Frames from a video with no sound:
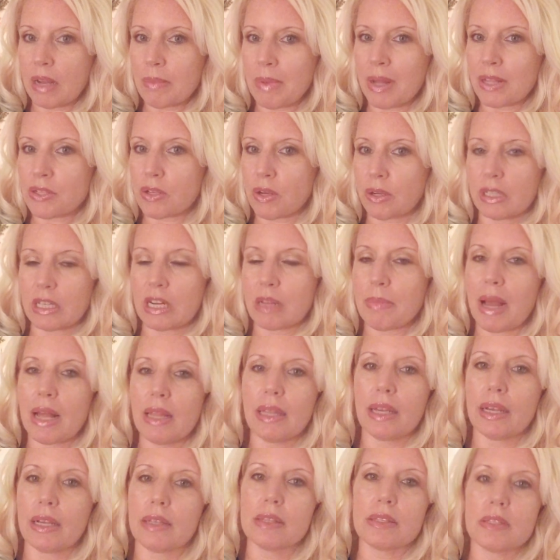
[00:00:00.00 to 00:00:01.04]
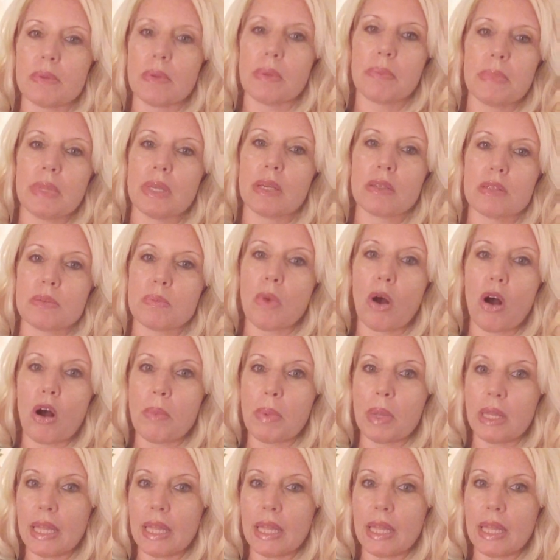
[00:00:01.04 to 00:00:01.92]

I'm not talking about like something small,